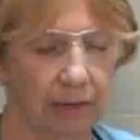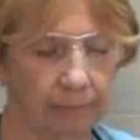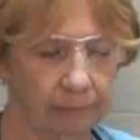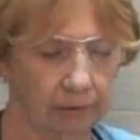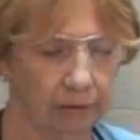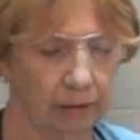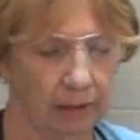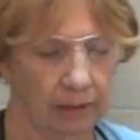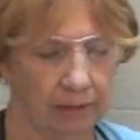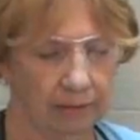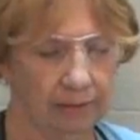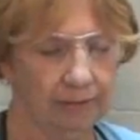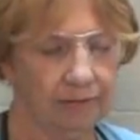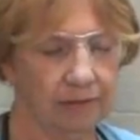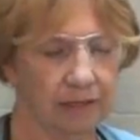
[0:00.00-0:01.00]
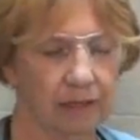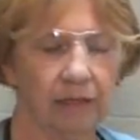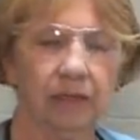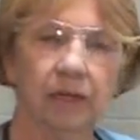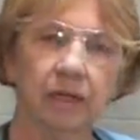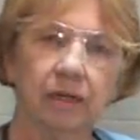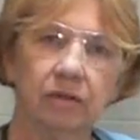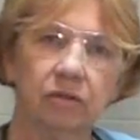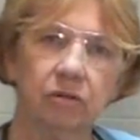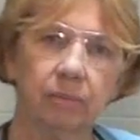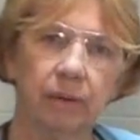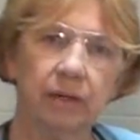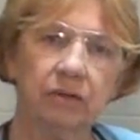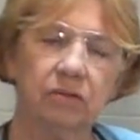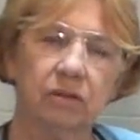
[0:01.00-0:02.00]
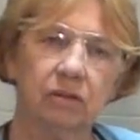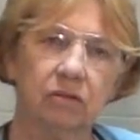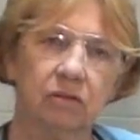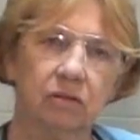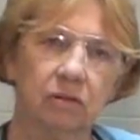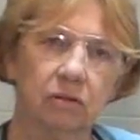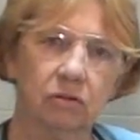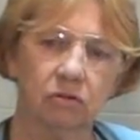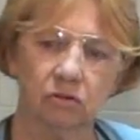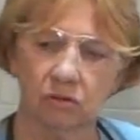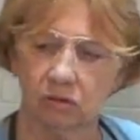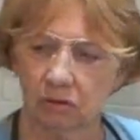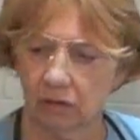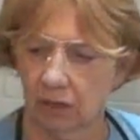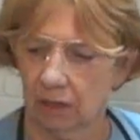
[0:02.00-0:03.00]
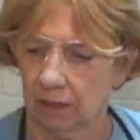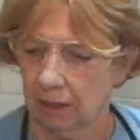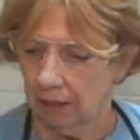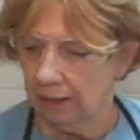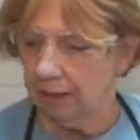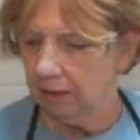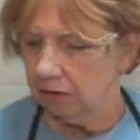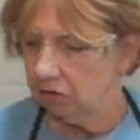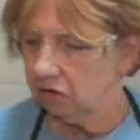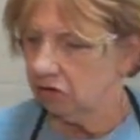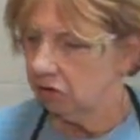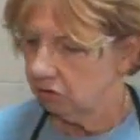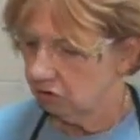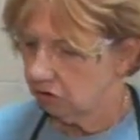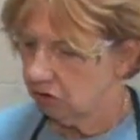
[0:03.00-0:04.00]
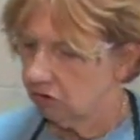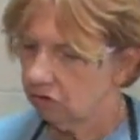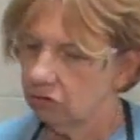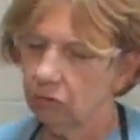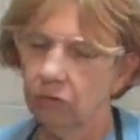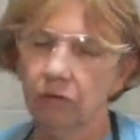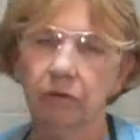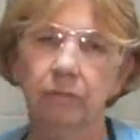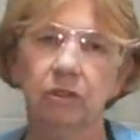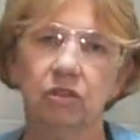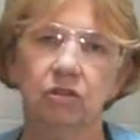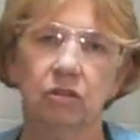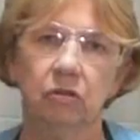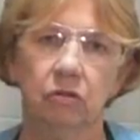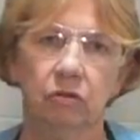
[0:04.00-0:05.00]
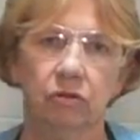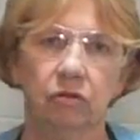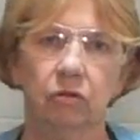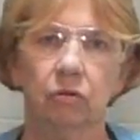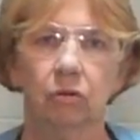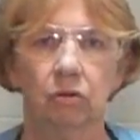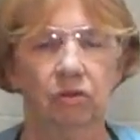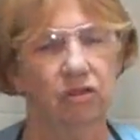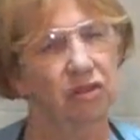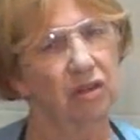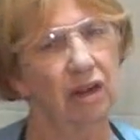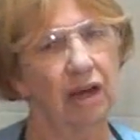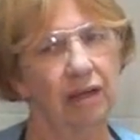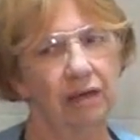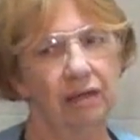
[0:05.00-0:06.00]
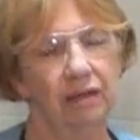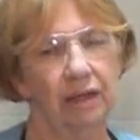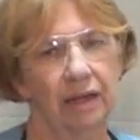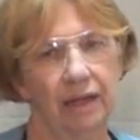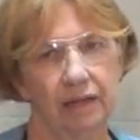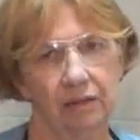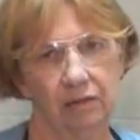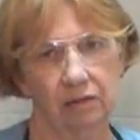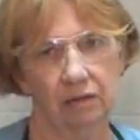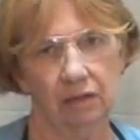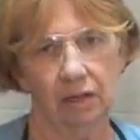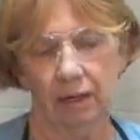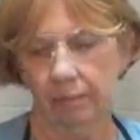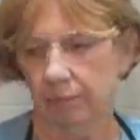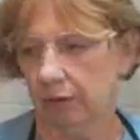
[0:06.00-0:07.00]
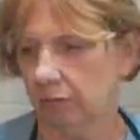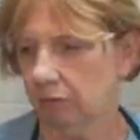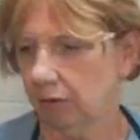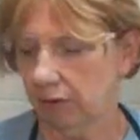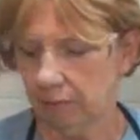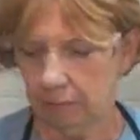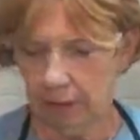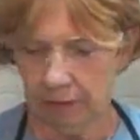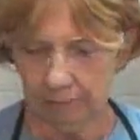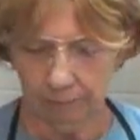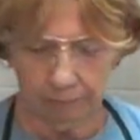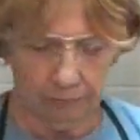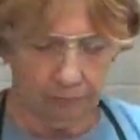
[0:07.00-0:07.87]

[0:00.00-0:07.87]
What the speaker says: cabinet, that's dedicated to basic solutions. You should store them in general storage, not in the acid cabinet where they might